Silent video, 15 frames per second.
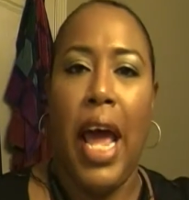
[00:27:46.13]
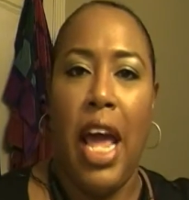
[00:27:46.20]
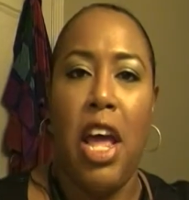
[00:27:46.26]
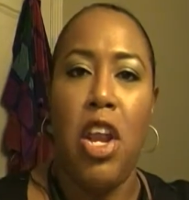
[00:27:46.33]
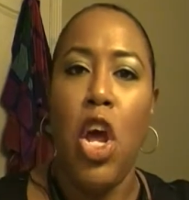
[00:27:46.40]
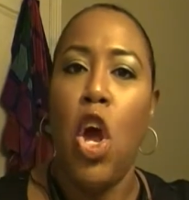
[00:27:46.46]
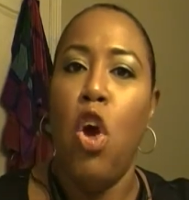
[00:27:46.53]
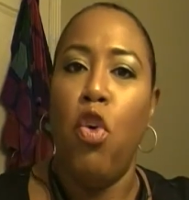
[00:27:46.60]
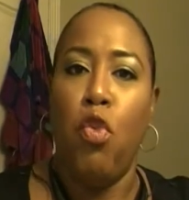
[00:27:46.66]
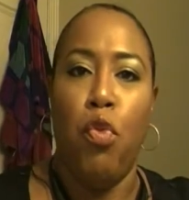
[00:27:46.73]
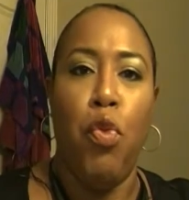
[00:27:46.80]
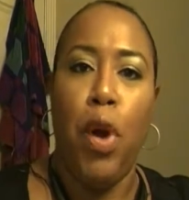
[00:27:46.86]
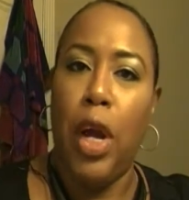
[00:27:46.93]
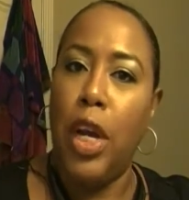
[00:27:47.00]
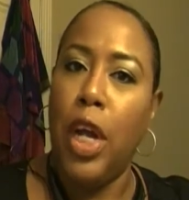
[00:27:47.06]
had
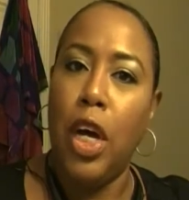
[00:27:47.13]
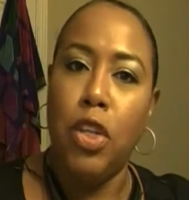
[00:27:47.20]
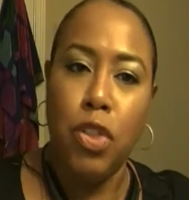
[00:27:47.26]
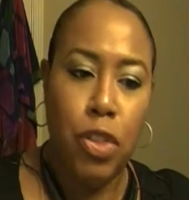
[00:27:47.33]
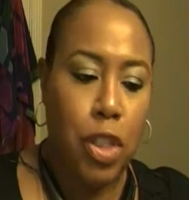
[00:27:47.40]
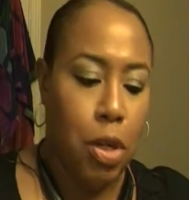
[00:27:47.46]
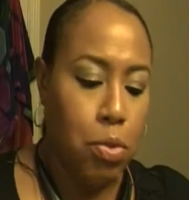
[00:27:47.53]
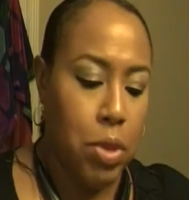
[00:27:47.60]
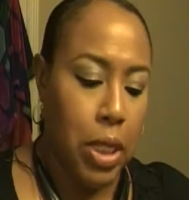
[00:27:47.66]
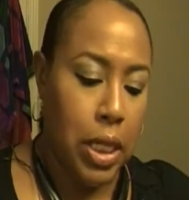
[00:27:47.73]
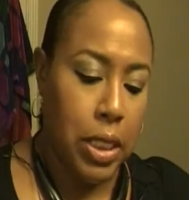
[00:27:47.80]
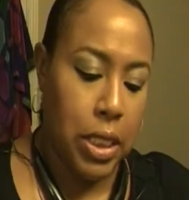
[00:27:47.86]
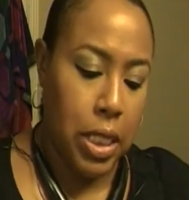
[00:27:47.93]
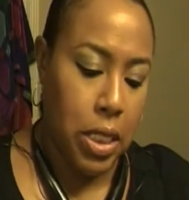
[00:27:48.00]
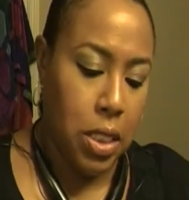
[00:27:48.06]
red undertones
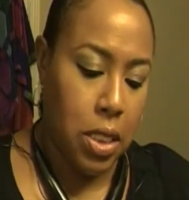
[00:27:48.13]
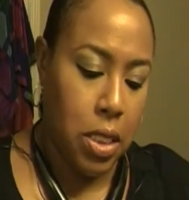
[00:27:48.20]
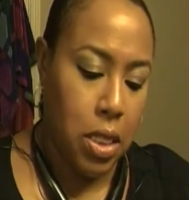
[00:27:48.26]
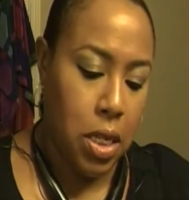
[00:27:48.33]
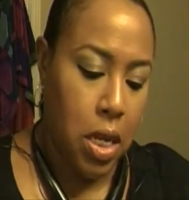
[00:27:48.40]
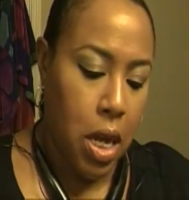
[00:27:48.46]
like this.